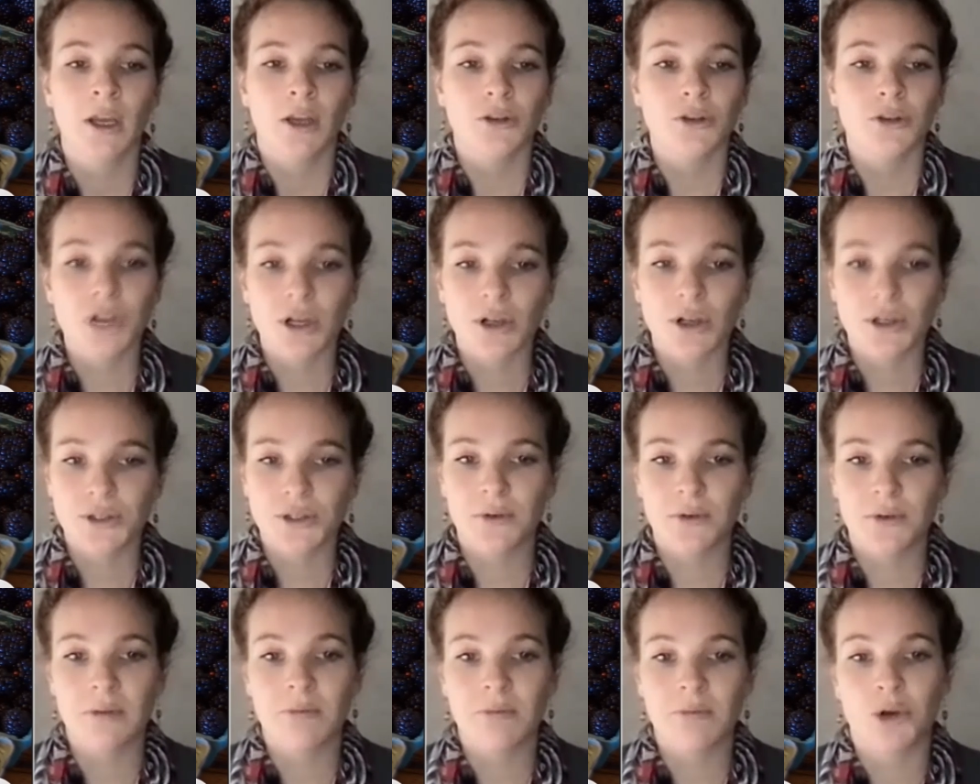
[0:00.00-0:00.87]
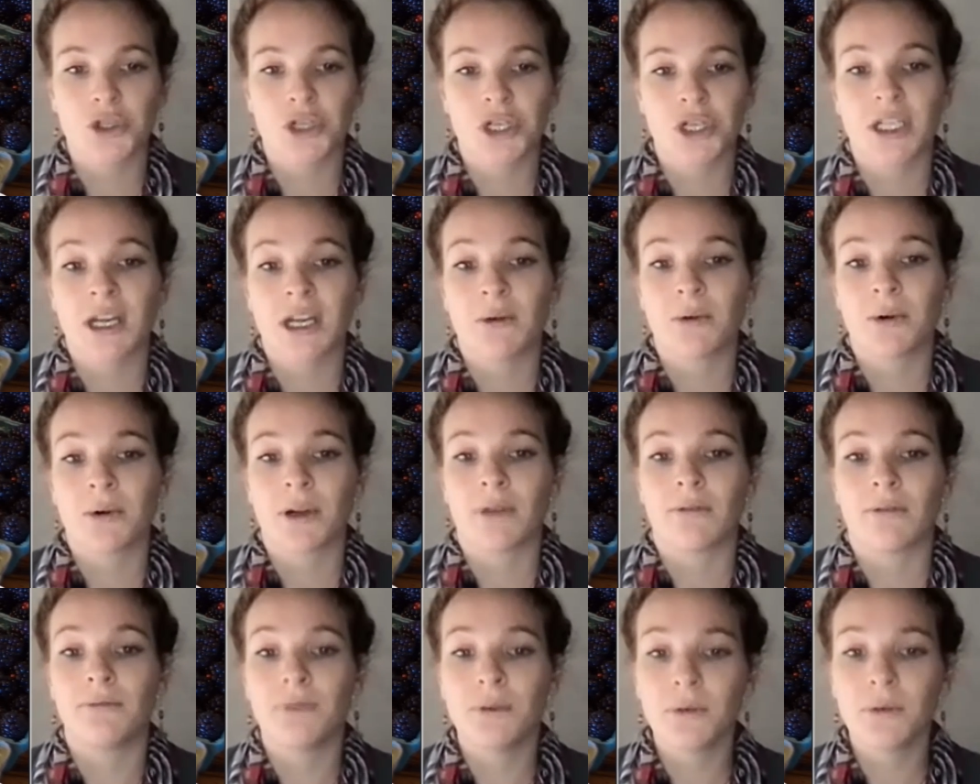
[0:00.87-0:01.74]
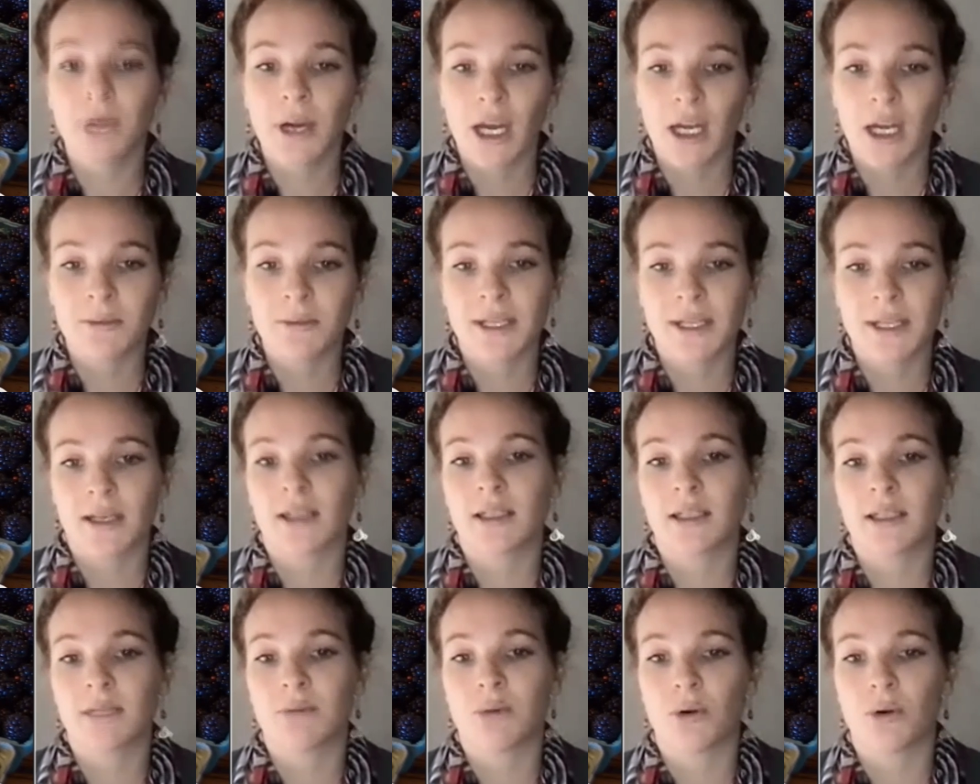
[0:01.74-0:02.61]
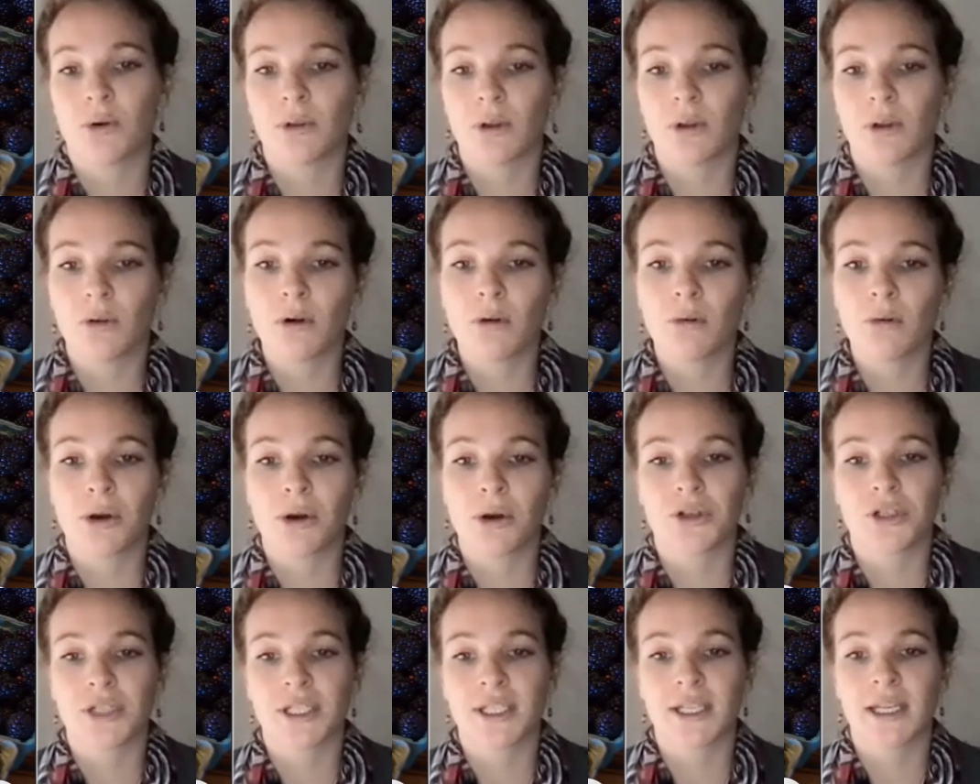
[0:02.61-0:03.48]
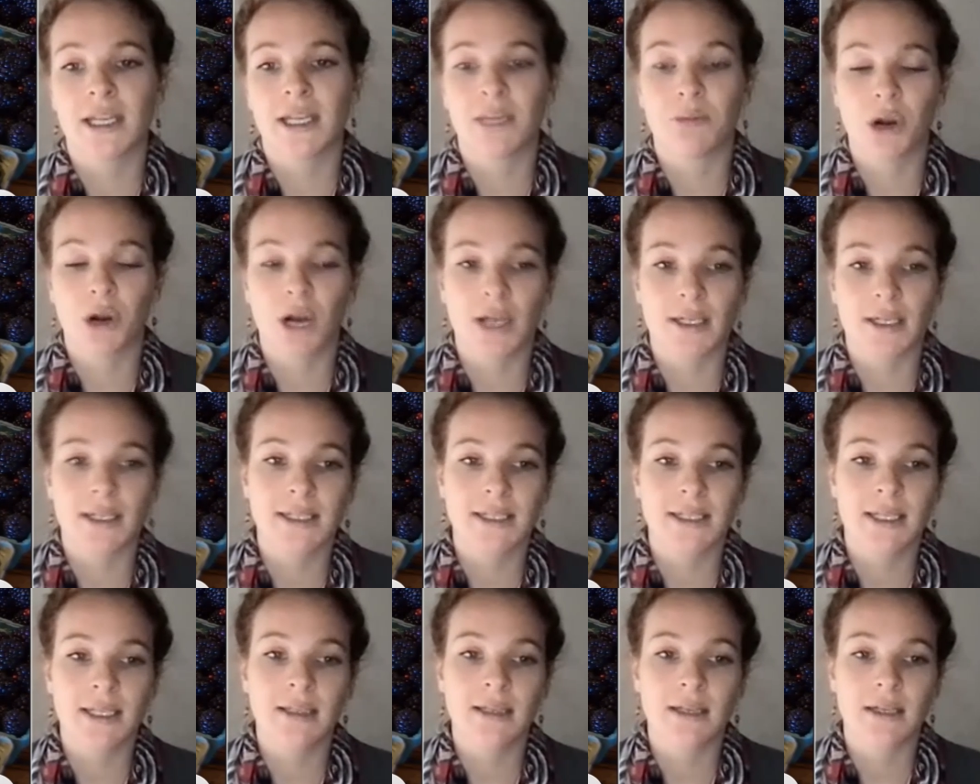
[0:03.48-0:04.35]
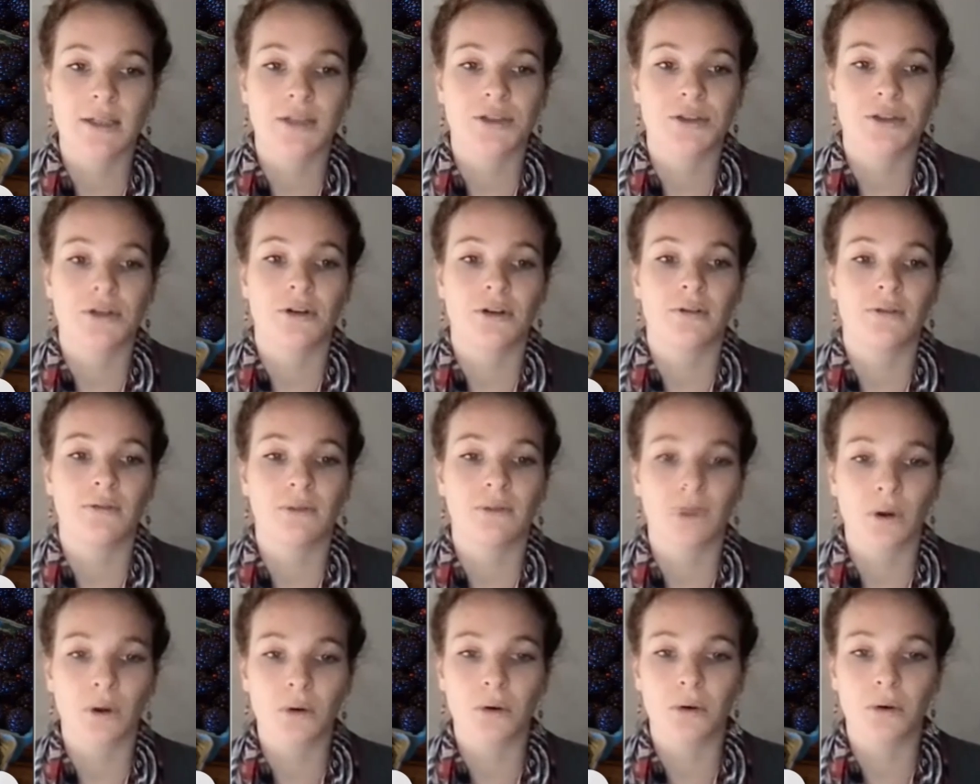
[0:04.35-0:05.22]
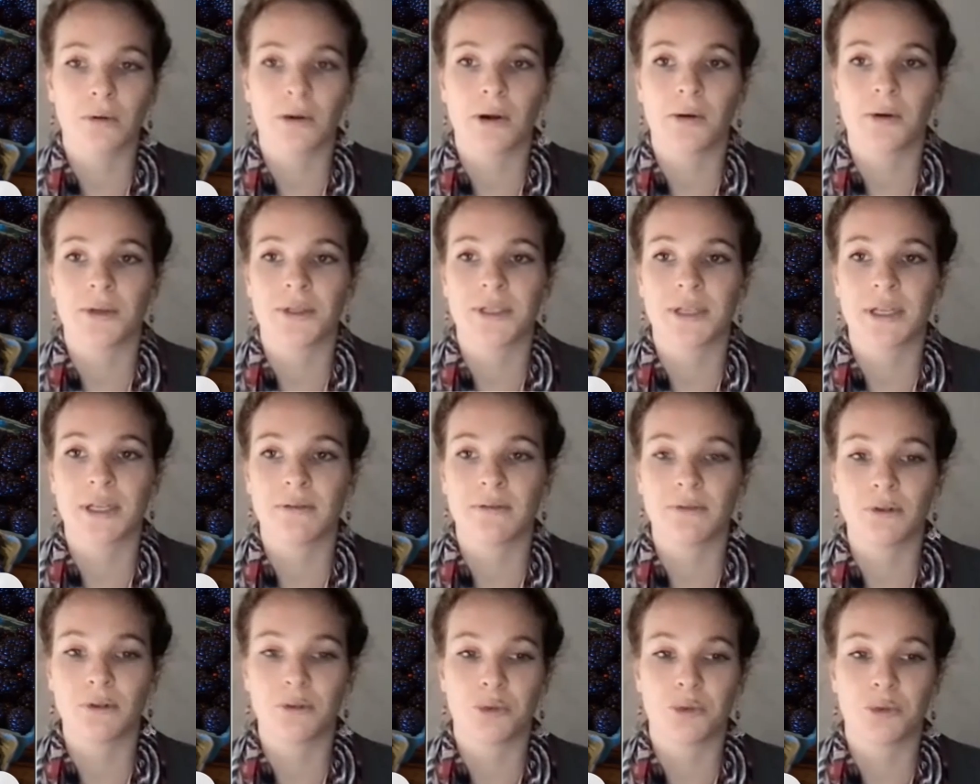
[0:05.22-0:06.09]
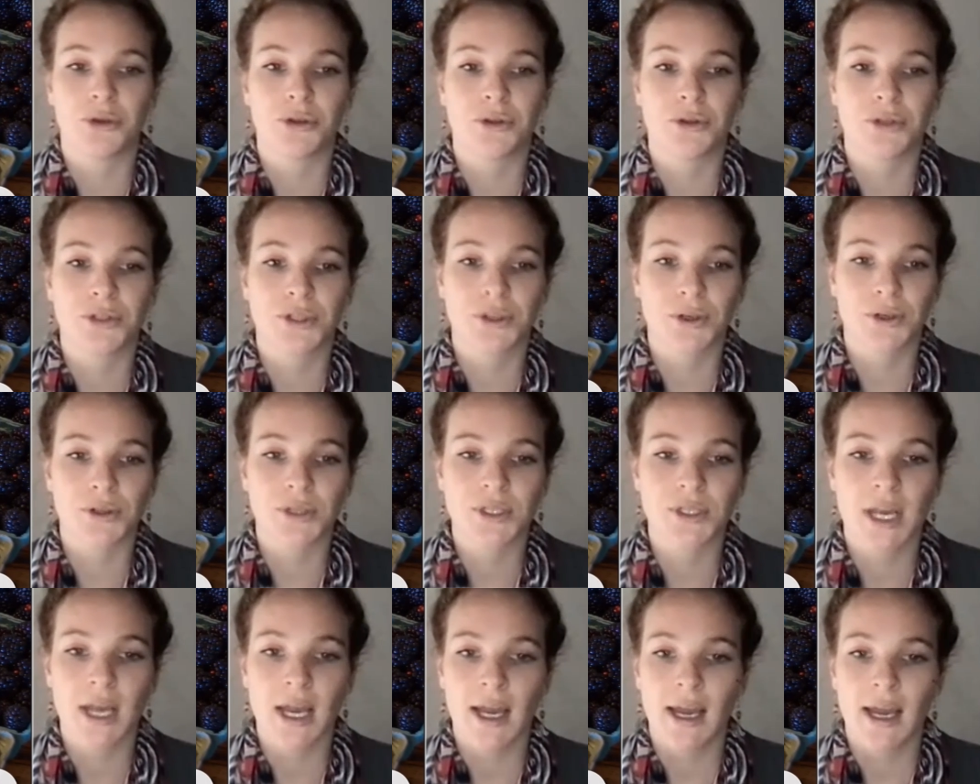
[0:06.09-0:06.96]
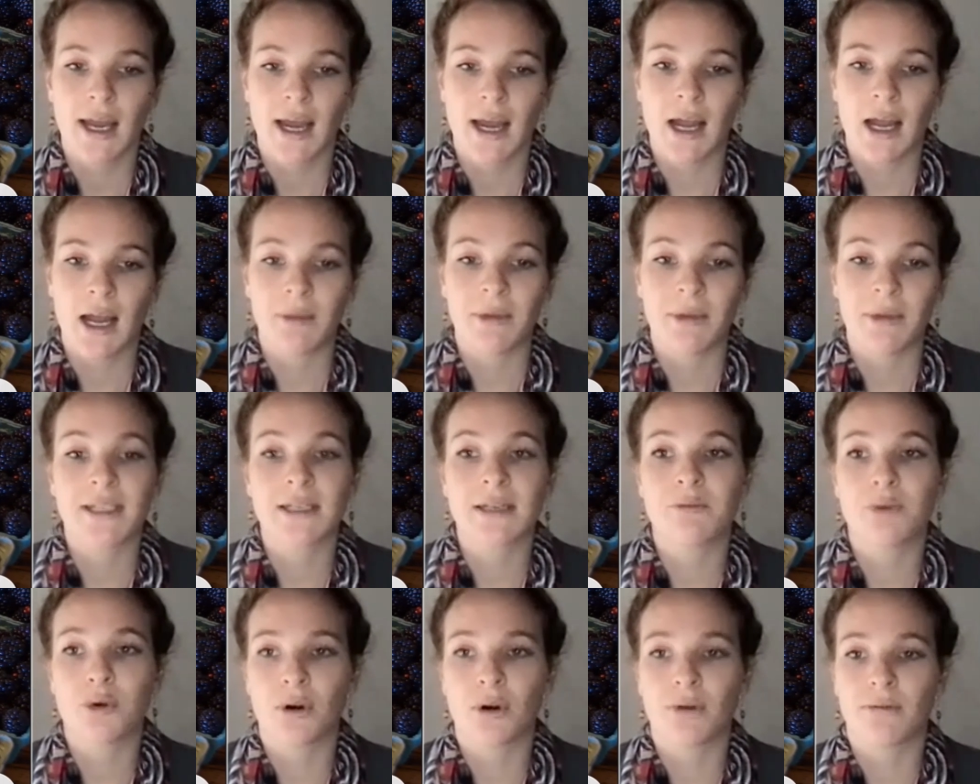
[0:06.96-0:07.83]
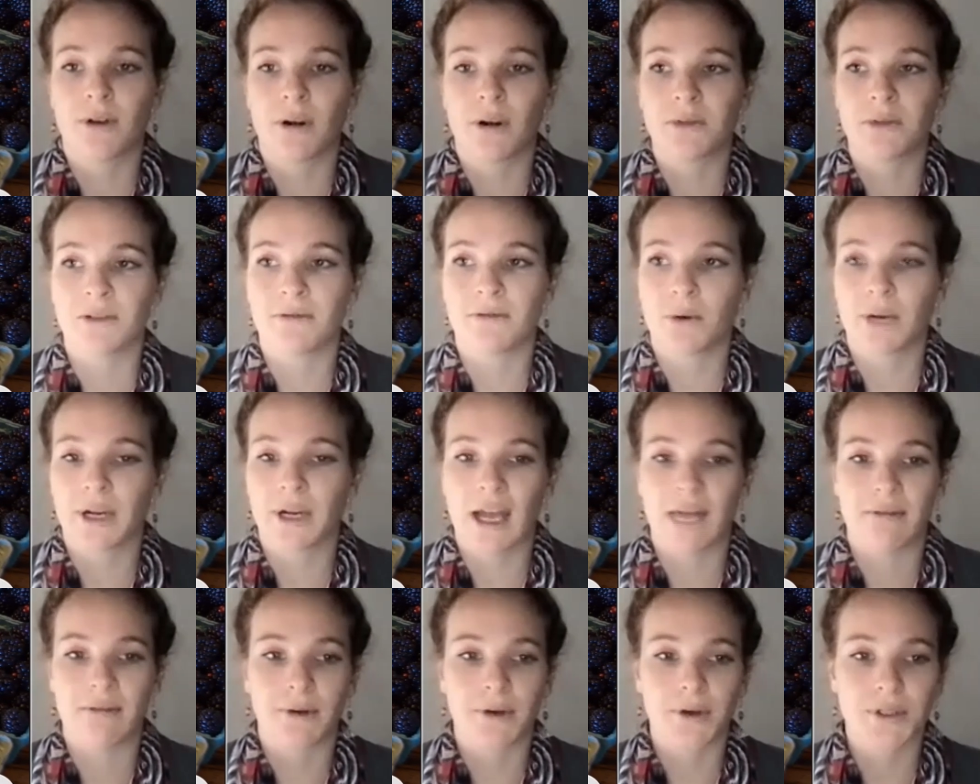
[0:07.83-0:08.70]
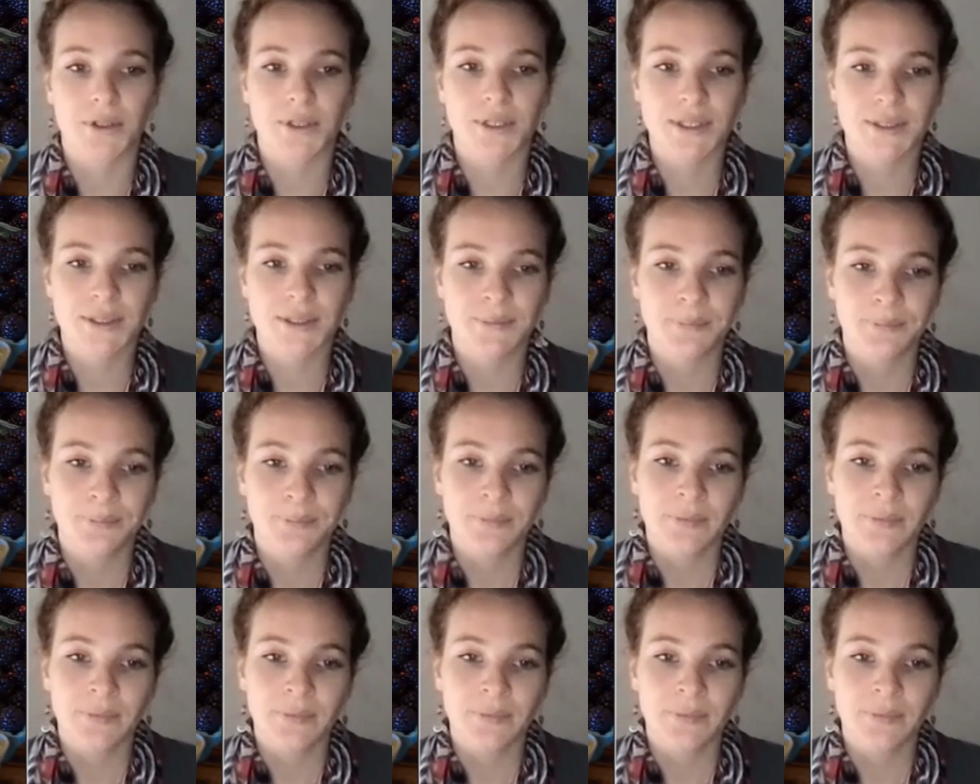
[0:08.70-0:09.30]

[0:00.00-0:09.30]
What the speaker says: There's also an emerging network of food hubs that can support local purchasing and processing that serve local growers and food producers and support farm to fork efforts.